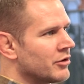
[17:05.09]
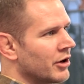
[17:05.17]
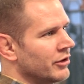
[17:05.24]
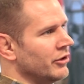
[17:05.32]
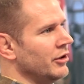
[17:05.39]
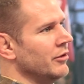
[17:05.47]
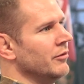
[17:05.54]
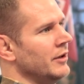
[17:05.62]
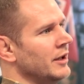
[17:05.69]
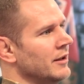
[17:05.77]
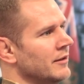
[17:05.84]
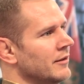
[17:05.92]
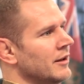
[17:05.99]
charging you
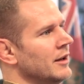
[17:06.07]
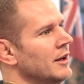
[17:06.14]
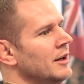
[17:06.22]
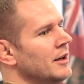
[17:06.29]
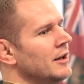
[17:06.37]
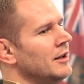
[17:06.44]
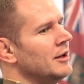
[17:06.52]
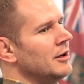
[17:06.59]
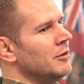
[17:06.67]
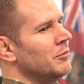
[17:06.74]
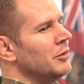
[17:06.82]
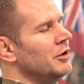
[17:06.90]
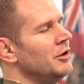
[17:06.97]
fees,
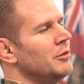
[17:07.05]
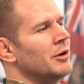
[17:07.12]
but do you